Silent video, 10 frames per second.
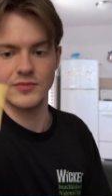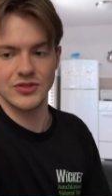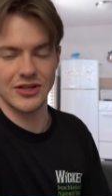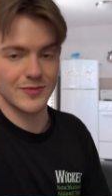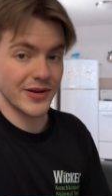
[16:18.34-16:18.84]

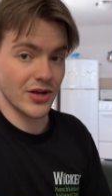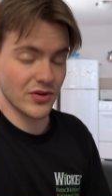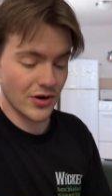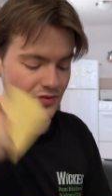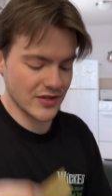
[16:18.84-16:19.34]
that's my yellow
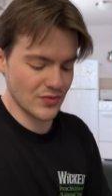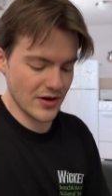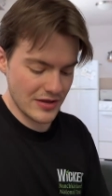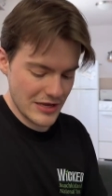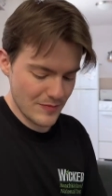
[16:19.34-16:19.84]
card. That's where I
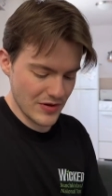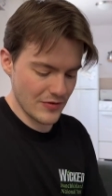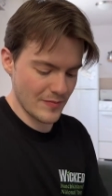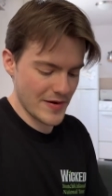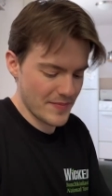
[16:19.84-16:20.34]
keep it
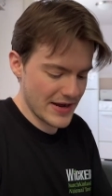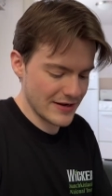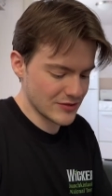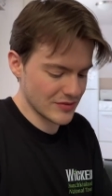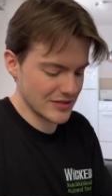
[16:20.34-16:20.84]
in my bag
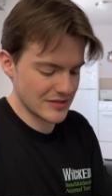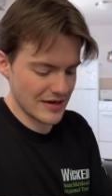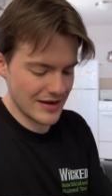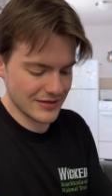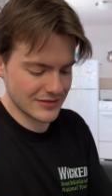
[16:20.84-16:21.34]
so it's easy to
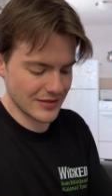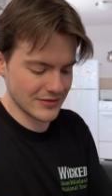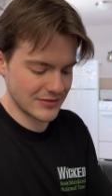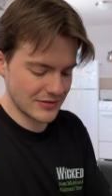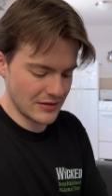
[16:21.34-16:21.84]
access.